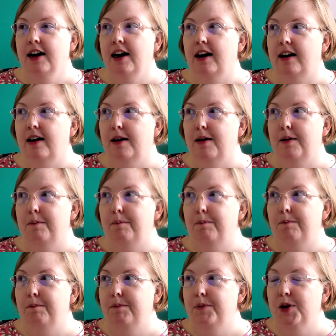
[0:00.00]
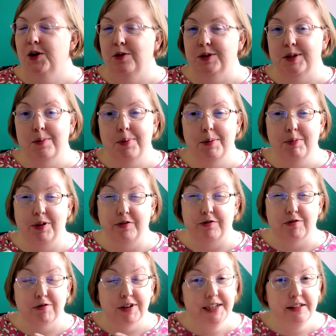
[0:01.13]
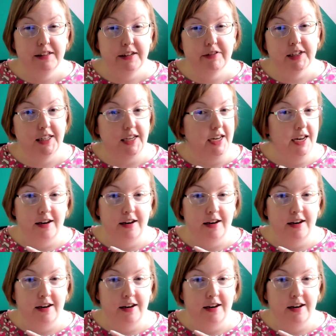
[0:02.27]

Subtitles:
You know, some people have really